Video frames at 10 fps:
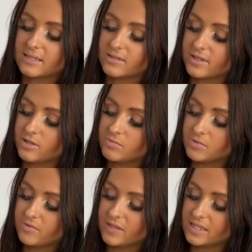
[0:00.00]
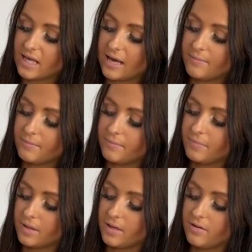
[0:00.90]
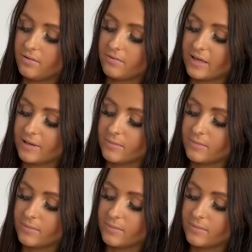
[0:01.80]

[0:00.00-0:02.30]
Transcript: So it comes with this like blue thing,